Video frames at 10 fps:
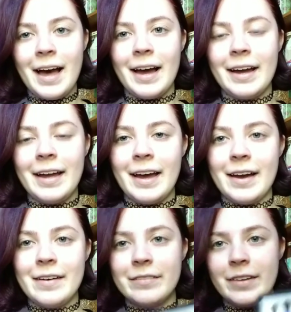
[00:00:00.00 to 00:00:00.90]
I
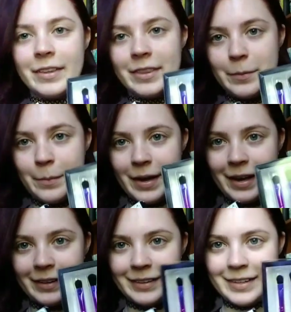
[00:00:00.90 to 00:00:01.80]
have the
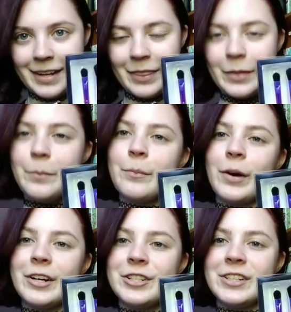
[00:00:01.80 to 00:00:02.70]
palette and the
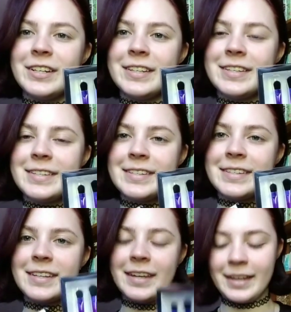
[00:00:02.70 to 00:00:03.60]

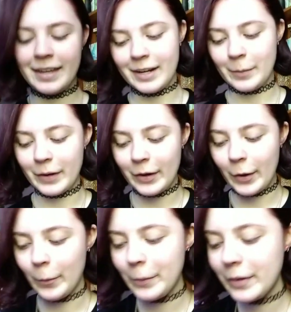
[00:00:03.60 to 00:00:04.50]
brushes. I'm going to
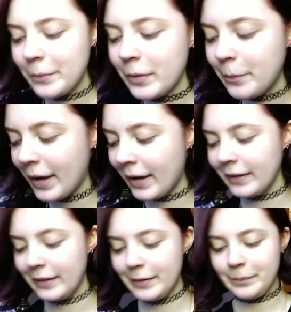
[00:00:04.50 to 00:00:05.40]
open up the
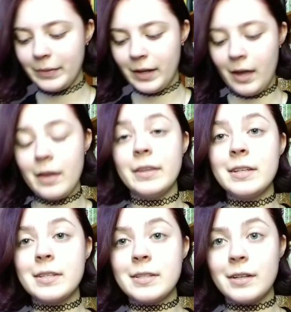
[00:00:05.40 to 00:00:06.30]
palette.
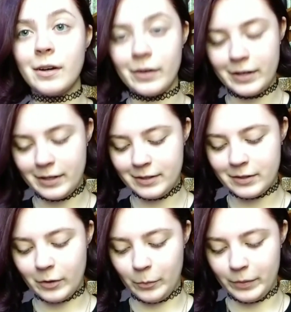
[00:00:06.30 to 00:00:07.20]
This already is
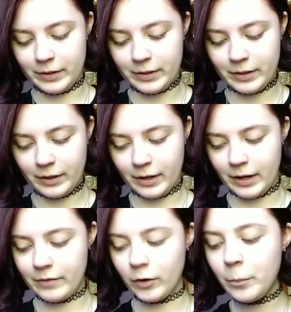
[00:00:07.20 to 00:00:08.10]
open.
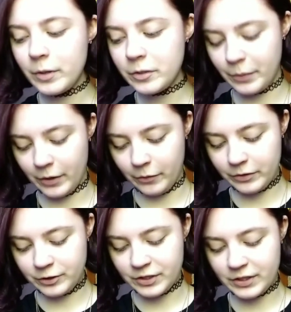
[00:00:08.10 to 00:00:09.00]
I've opened both
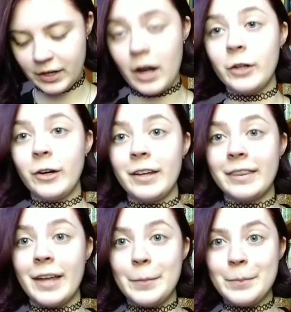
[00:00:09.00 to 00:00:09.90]
just to kind of look at
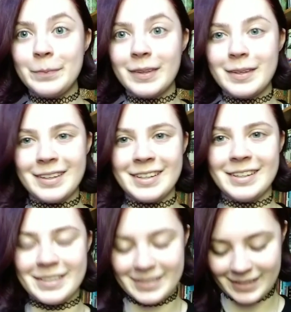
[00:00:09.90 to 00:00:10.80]
them
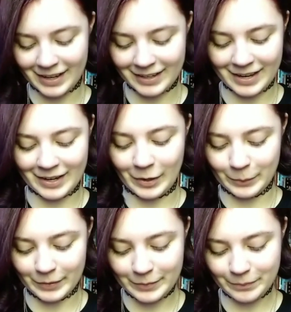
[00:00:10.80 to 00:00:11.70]
because I can't help
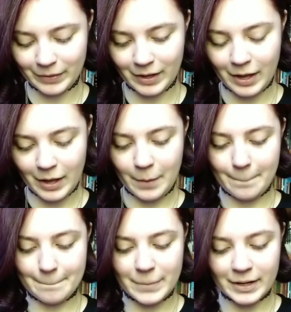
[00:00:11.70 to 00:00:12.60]
it.
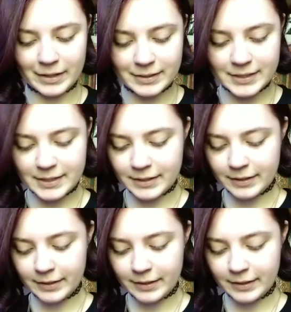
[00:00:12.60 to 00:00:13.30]
But